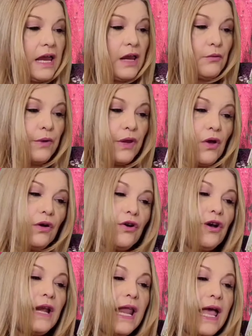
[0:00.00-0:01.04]
Henry on
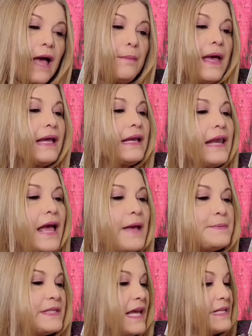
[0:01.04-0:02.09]
her lap
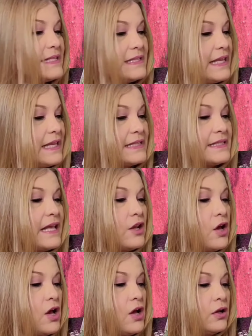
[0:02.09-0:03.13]
claps and sings
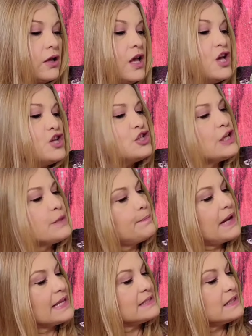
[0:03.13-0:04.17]
along. She
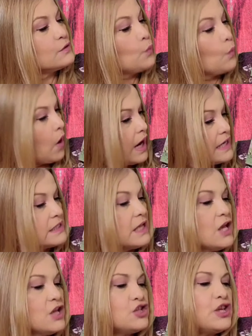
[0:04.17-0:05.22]
plays it
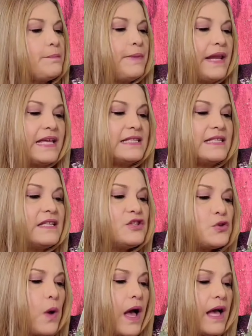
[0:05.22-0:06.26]
once, she plays
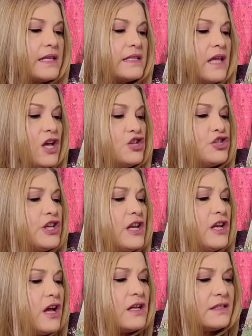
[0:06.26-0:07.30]
it twice,
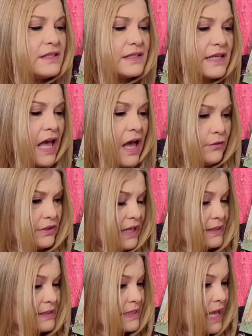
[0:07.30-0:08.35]
she loses count
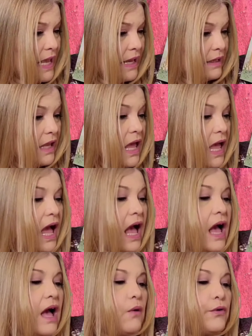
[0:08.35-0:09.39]
at 10.
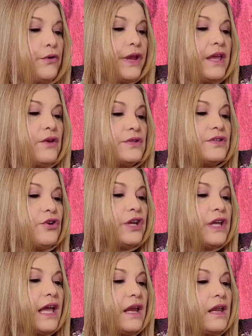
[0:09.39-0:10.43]
Our ears are
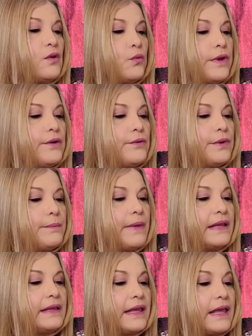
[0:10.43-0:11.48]
getting weary,
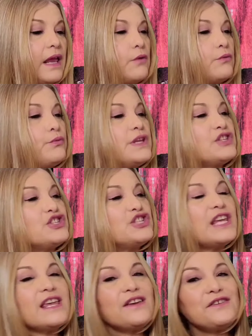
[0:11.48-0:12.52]
but Henry
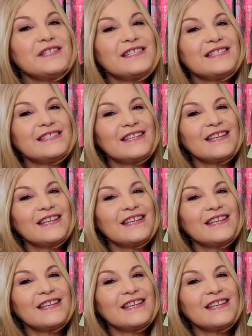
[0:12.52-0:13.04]
cheers